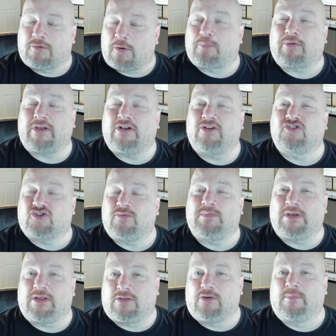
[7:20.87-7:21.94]
players should be
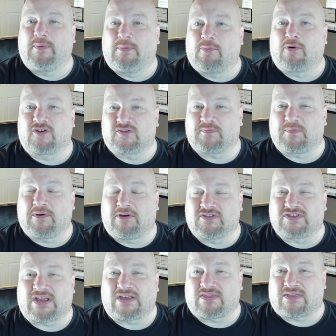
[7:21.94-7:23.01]
a little bit more
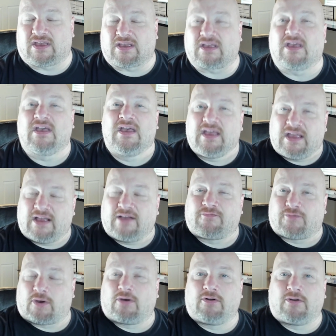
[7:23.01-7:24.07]
experienced, I think, if
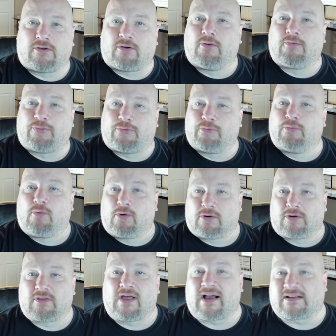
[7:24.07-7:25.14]
they're going to go through
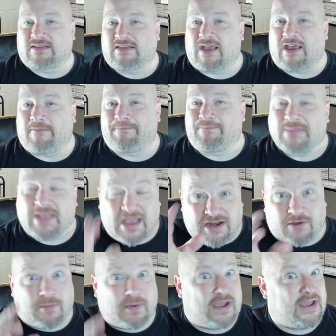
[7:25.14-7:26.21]
Warlock Knight.
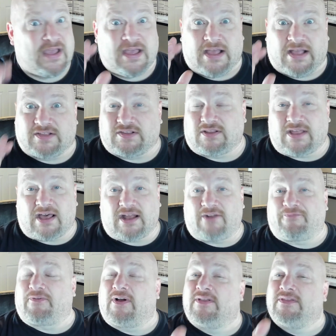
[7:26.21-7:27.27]
Anyway, it's a lot of
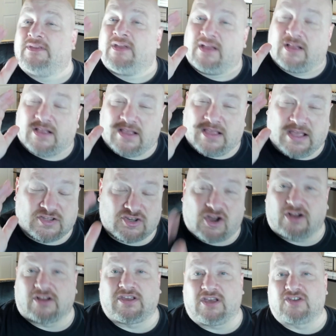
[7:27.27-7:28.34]
fun. It's
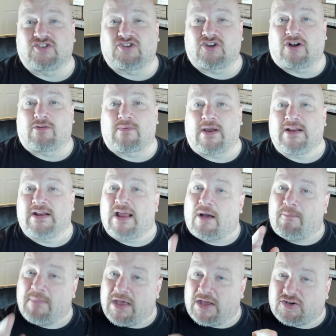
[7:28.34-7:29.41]
on Kickstarter right now.
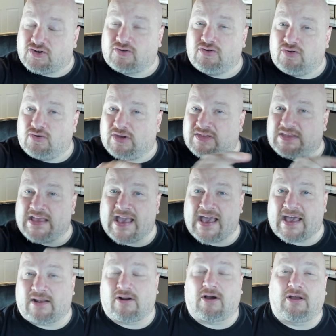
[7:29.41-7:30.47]
Make sure you get the
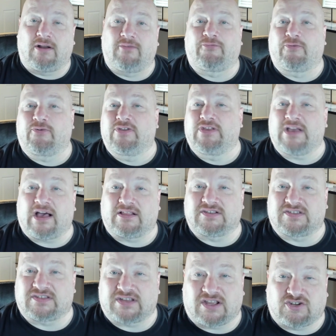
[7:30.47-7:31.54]
add-on for the Isle of
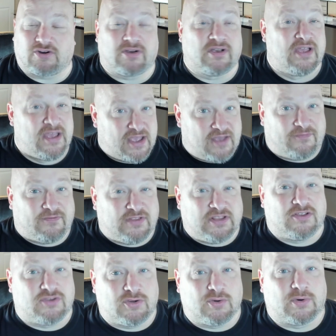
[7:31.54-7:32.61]
Cedra if you
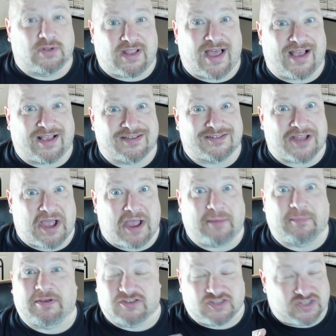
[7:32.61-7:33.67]
didn't do it last time,
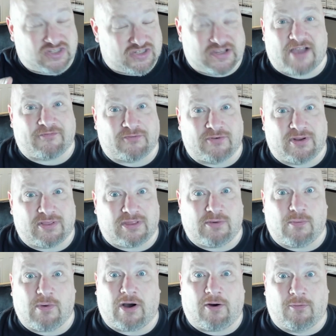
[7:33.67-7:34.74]
because it's definitely
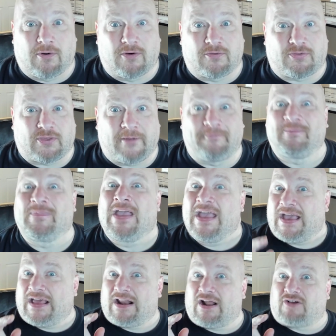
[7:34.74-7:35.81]
well worth it.
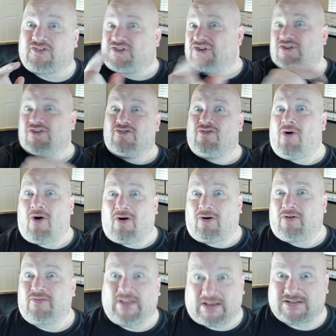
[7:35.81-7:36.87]
And I'll see you all
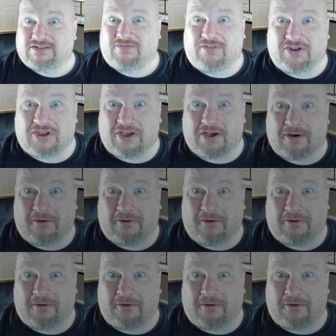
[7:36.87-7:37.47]
next video.